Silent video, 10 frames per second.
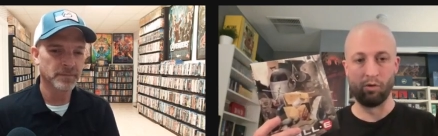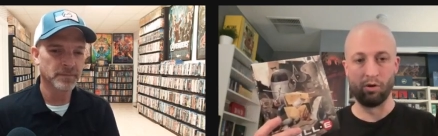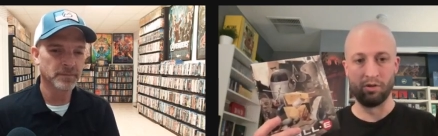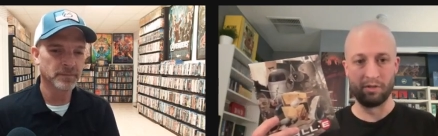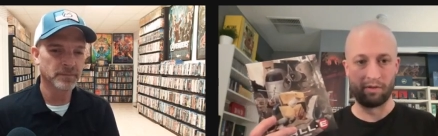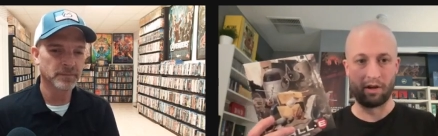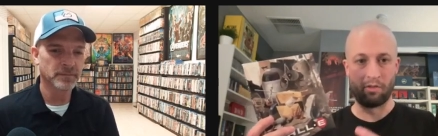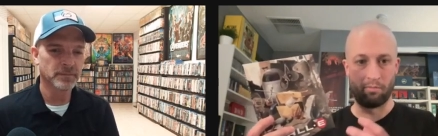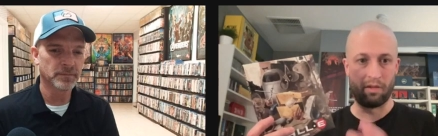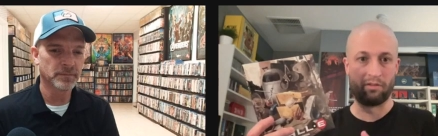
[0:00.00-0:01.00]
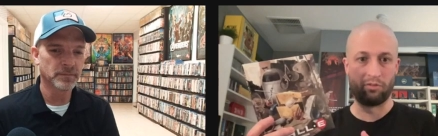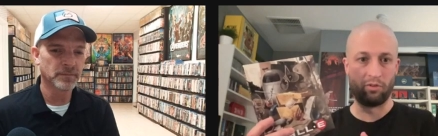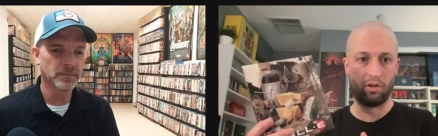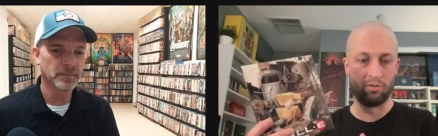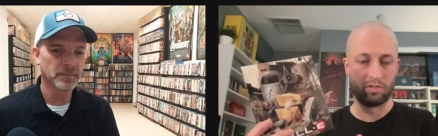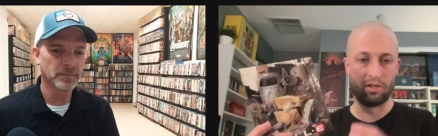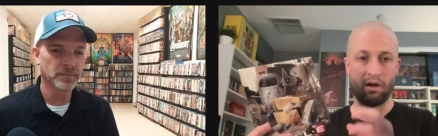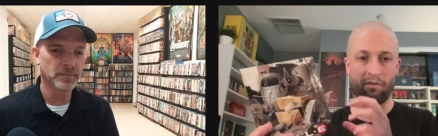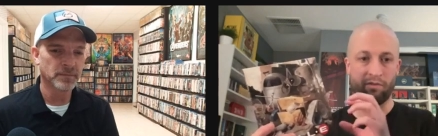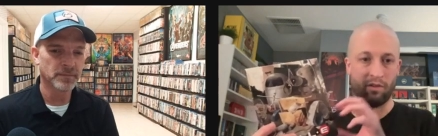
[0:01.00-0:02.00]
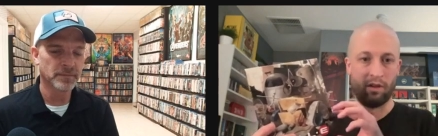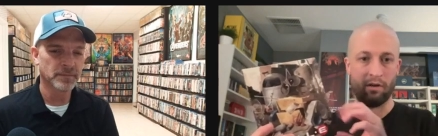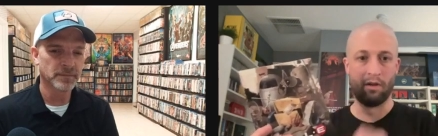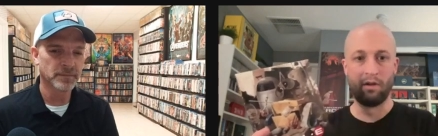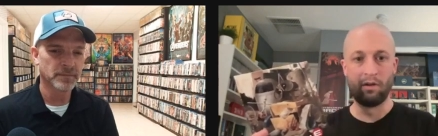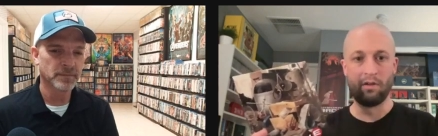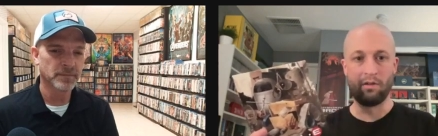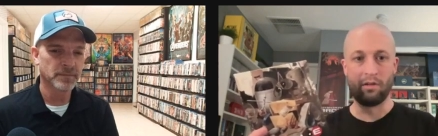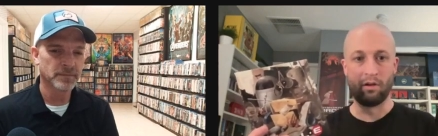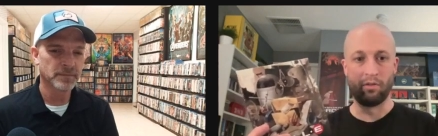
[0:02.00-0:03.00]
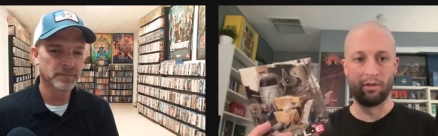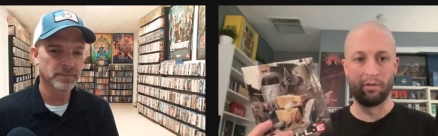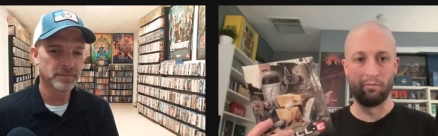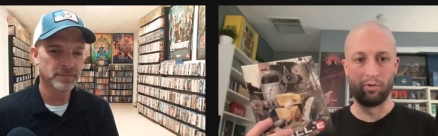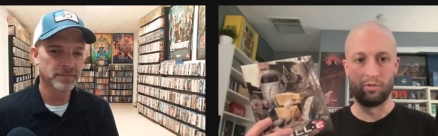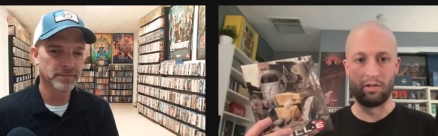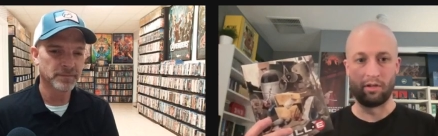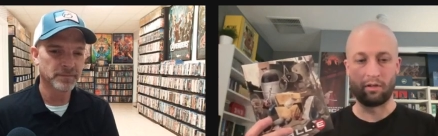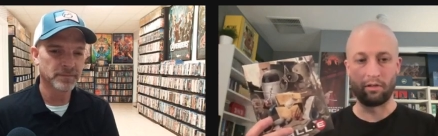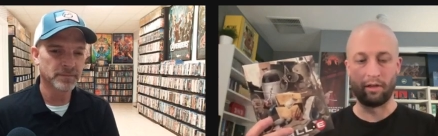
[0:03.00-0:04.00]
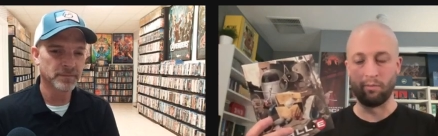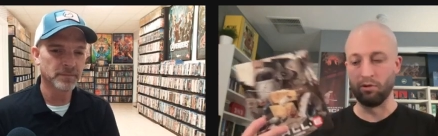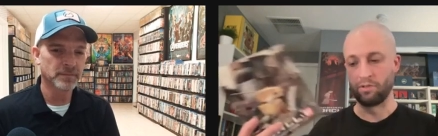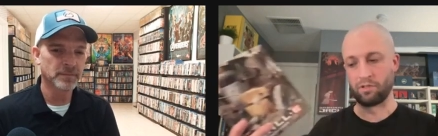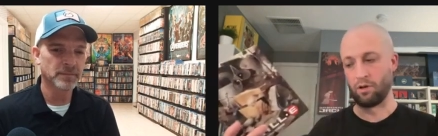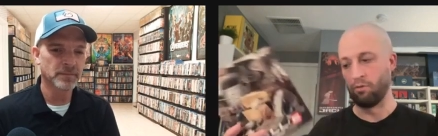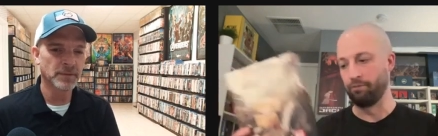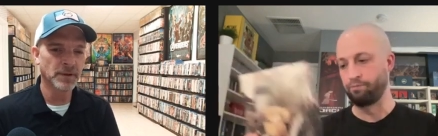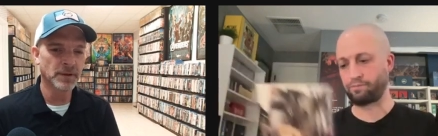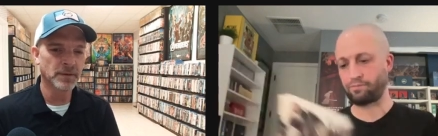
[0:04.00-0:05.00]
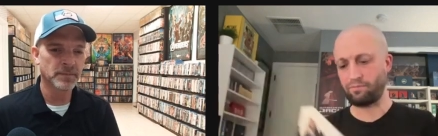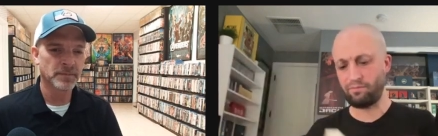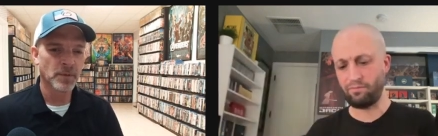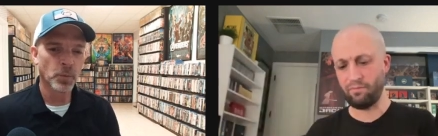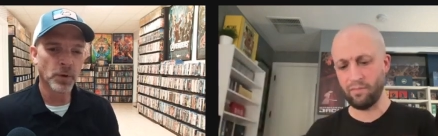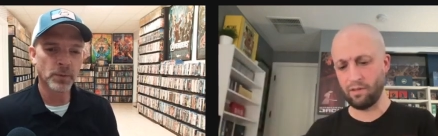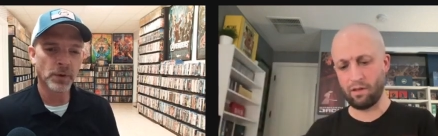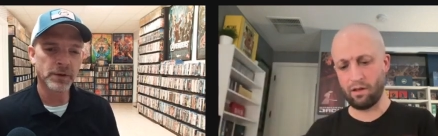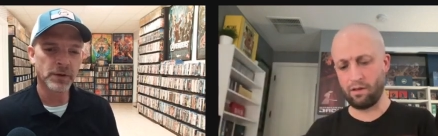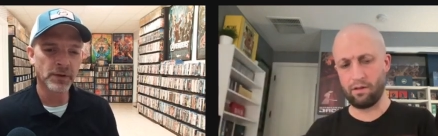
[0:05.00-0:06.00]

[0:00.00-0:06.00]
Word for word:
Speaker 1: worlds of kind of the big studio stuff and then, you know, the the boutique labels. So
Speaker 2: what, what year